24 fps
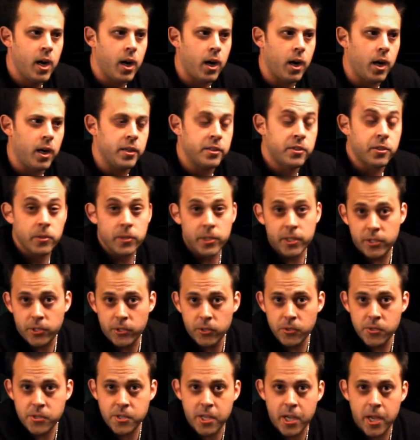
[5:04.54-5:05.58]
it's only
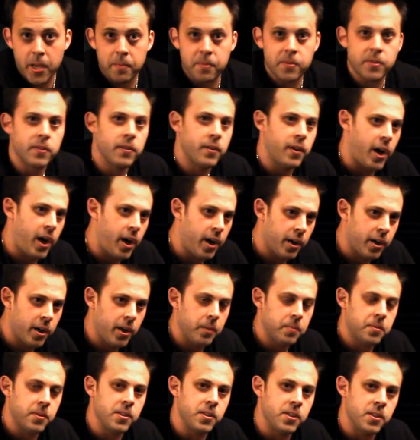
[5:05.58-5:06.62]
2 steps: air
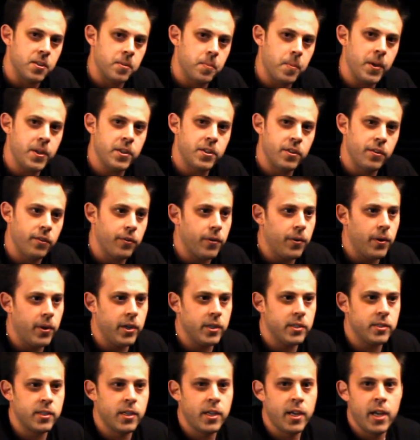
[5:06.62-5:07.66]
cups and suspension through
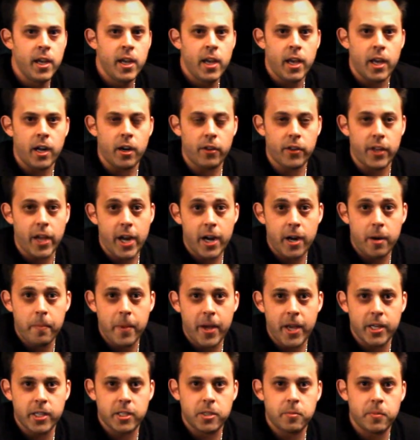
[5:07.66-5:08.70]
us, and all the air
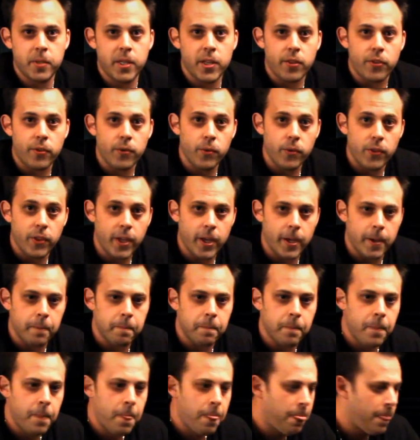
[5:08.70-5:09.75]
management through
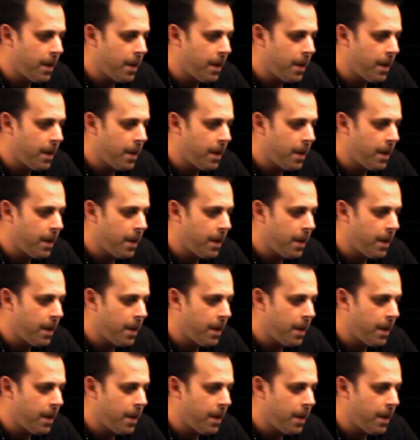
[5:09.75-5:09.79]
them.